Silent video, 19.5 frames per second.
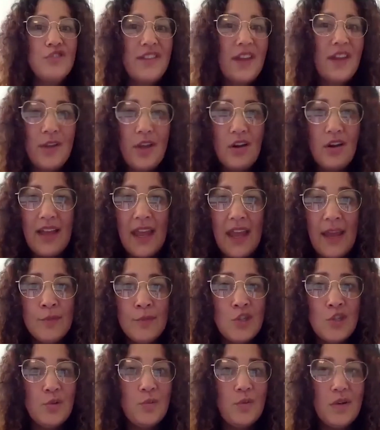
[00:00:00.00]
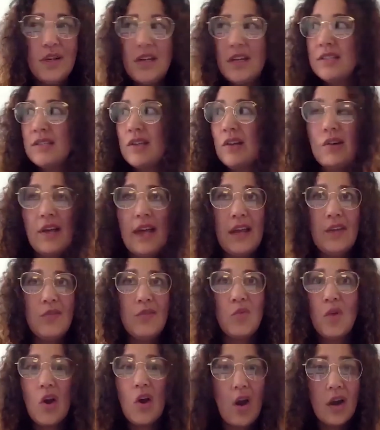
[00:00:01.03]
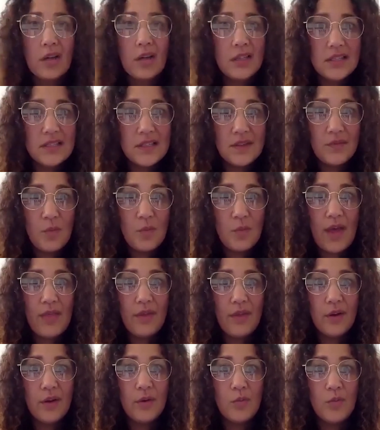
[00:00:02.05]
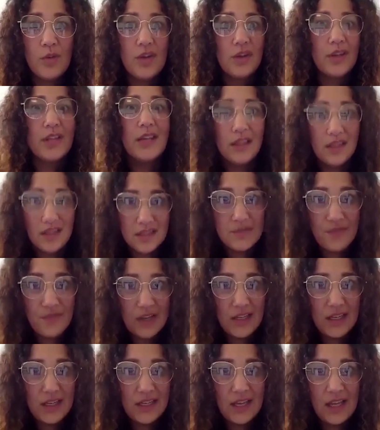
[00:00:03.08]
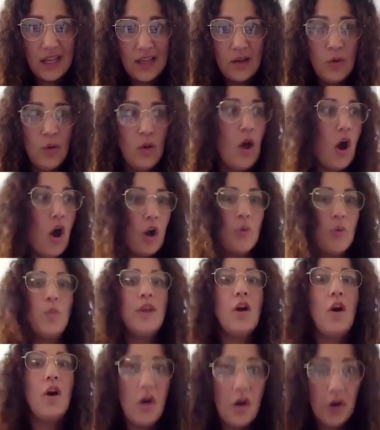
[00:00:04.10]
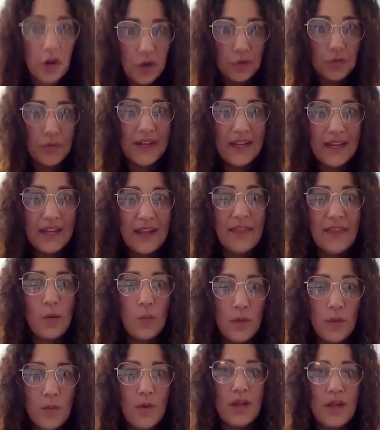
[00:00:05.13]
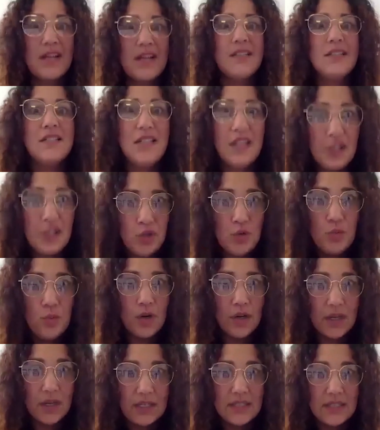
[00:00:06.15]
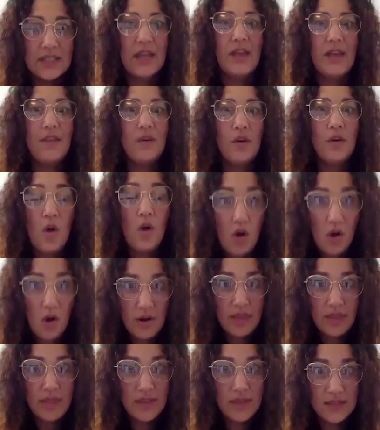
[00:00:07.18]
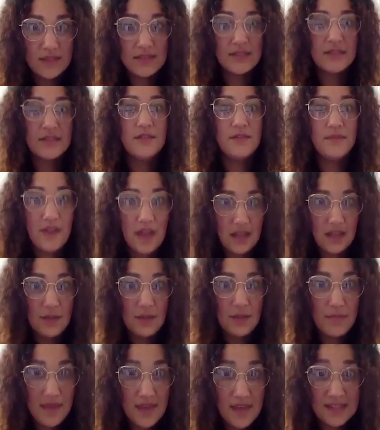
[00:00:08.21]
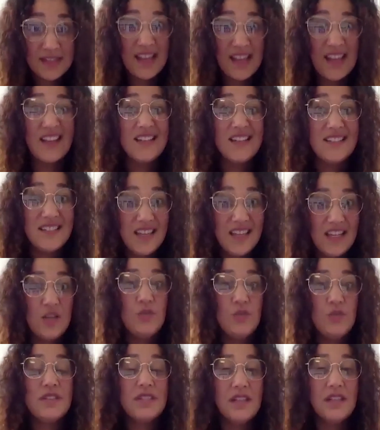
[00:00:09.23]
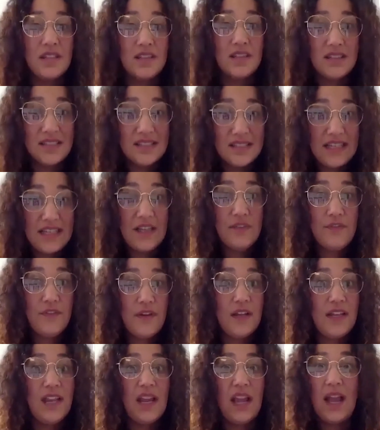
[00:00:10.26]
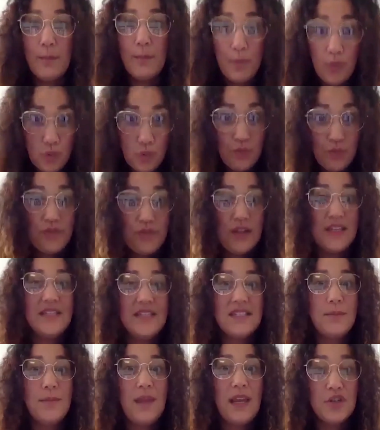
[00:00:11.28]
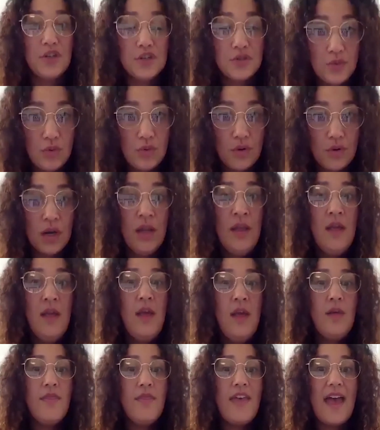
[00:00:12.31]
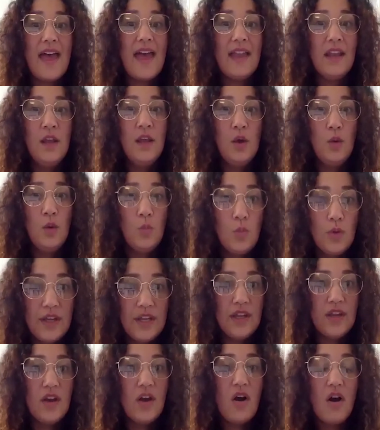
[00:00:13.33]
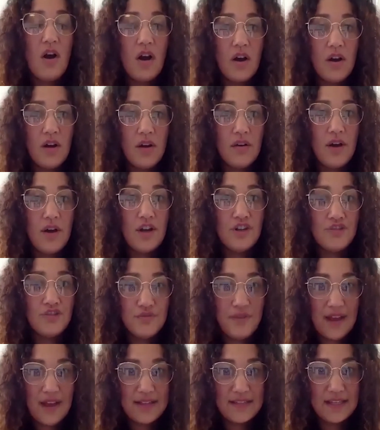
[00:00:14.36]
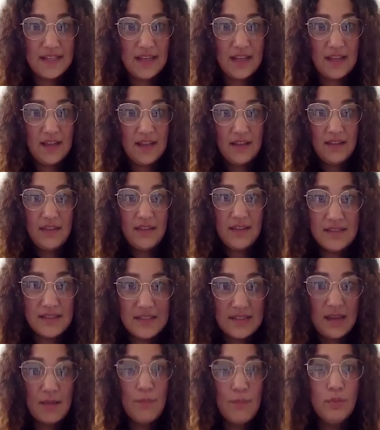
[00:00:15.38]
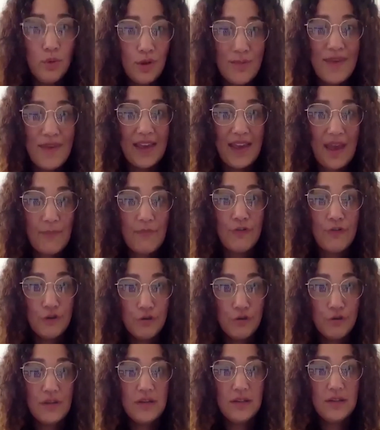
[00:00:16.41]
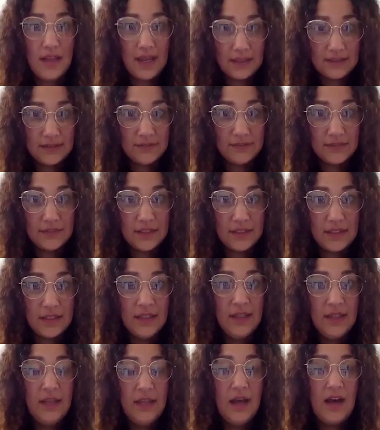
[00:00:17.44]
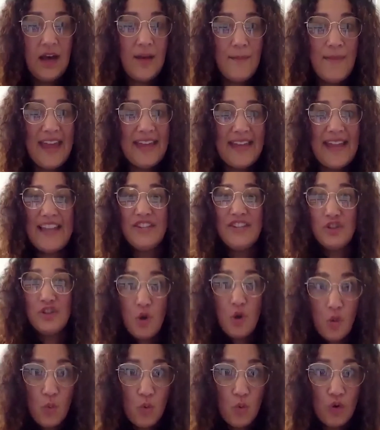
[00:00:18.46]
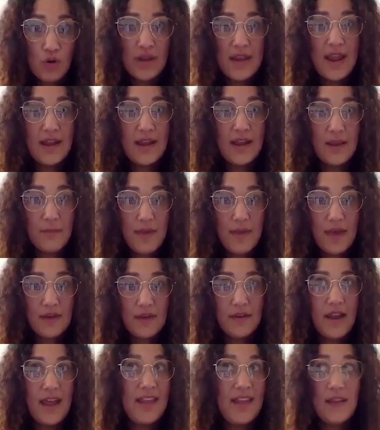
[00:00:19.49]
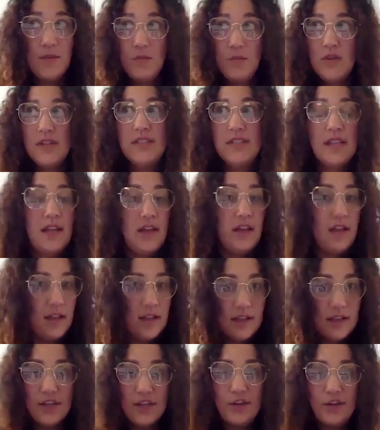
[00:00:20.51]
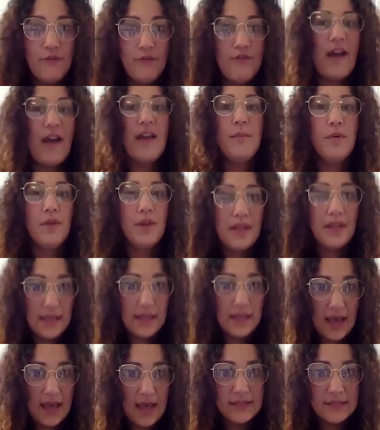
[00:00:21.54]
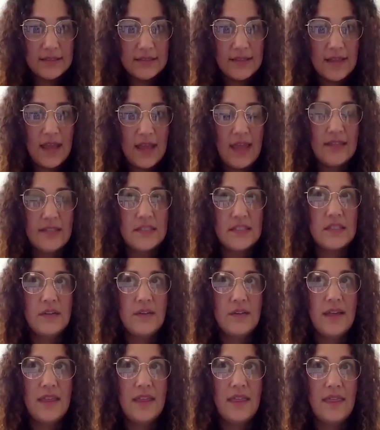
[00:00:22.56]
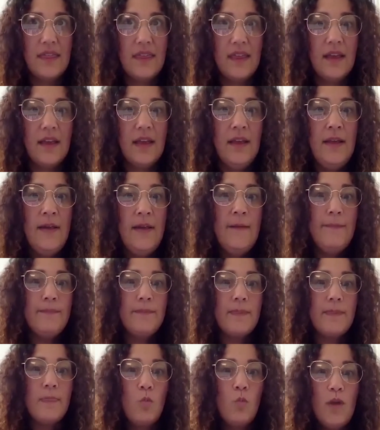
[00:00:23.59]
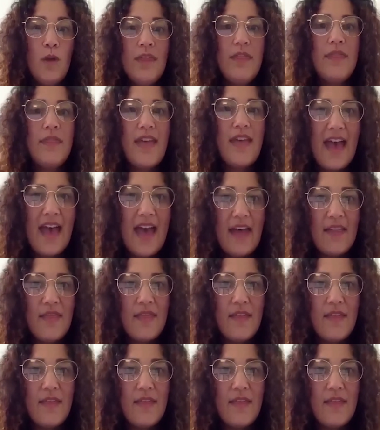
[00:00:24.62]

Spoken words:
that we all came to was, okay, regardless of whether we are getting this funding now, are we all agreeing that we want to continue working together on this, to develop this and continue to seek funding and pool funding to make sure that we are addressing this employment gap for youth collectively and coordinating better? And it was, vibrant yes. And so I think with that,